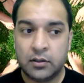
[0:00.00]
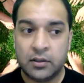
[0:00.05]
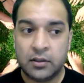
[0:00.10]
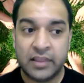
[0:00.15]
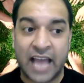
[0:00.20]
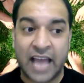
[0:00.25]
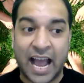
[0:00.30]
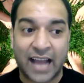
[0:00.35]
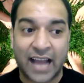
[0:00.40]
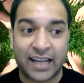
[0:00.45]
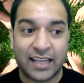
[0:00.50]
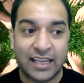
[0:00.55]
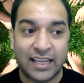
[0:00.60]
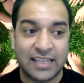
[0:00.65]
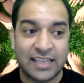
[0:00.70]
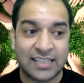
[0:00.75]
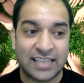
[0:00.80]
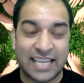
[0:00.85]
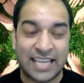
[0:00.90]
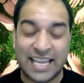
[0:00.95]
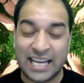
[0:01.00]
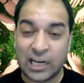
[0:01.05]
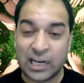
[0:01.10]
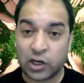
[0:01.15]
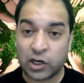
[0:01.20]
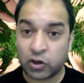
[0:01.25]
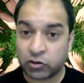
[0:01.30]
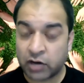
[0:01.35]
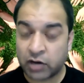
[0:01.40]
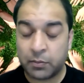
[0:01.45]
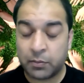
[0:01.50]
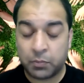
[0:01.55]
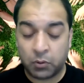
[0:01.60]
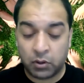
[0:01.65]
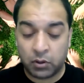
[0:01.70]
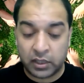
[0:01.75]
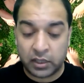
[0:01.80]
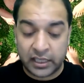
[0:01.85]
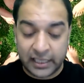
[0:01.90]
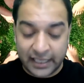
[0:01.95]
That is
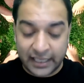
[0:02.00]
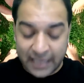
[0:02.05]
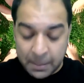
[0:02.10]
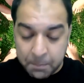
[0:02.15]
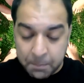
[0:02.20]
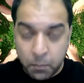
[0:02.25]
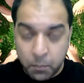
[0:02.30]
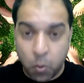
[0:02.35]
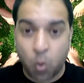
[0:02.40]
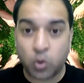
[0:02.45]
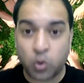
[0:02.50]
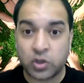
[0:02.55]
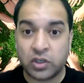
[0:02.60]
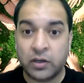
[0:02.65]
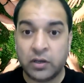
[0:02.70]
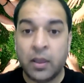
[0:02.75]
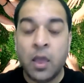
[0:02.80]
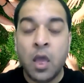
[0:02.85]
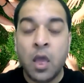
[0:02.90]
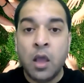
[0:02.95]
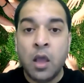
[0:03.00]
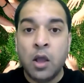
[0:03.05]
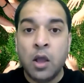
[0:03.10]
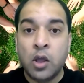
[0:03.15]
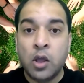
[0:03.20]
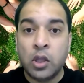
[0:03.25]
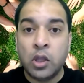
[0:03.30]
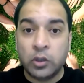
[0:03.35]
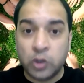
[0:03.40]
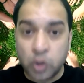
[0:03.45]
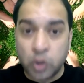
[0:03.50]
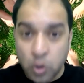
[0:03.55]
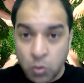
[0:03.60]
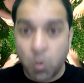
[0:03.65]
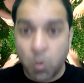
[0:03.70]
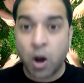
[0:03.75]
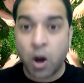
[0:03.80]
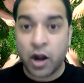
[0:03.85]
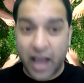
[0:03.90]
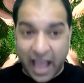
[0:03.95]
incredibly important. You
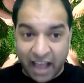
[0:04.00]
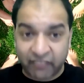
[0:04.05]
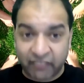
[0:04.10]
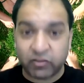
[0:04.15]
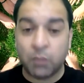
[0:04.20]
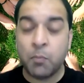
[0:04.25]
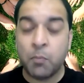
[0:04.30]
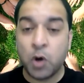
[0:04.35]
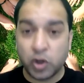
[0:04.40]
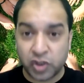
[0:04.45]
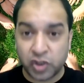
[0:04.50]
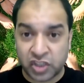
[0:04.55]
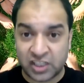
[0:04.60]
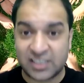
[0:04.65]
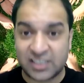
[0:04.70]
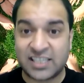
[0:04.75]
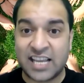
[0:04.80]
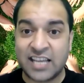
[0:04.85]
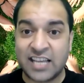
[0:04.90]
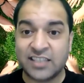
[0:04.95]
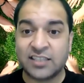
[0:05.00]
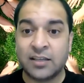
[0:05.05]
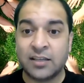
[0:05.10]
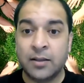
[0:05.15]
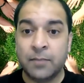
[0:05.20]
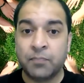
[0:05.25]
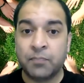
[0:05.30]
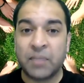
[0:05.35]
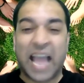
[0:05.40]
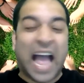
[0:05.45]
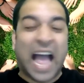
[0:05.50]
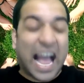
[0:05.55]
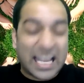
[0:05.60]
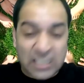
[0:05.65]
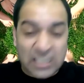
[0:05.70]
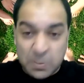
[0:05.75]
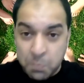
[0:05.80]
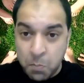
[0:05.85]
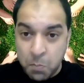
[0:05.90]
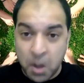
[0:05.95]
want to have the most success,
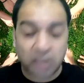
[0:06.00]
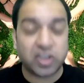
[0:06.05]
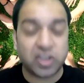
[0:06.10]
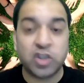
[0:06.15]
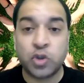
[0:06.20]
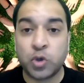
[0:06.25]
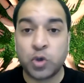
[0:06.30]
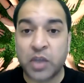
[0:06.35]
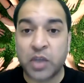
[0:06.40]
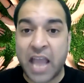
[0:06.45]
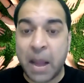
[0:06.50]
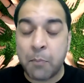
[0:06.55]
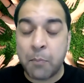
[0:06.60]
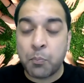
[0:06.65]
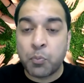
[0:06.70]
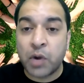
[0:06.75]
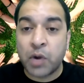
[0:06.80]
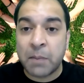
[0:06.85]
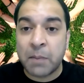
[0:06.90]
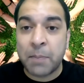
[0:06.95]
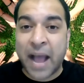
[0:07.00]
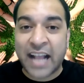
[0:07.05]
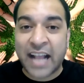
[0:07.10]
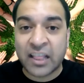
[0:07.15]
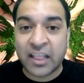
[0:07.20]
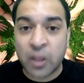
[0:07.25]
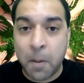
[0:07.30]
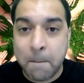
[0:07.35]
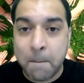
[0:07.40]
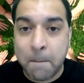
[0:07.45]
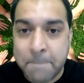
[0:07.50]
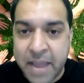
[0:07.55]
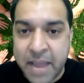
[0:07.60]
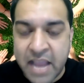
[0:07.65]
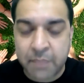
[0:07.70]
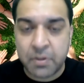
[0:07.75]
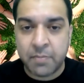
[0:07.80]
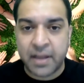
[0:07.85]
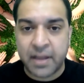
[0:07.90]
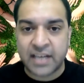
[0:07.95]
as much as you can bring back the
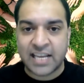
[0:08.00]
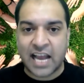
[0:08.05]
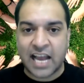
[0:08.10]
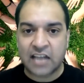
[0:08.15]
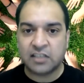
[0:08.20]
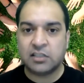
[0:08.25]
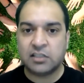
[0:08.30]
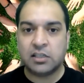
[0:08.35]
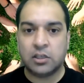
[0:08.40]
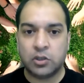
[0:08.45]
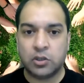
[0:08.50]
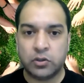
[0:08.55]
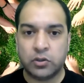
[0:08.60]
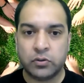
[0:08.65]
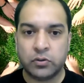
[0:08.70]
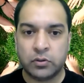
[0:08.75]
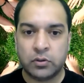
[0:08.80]
baby mentality in you.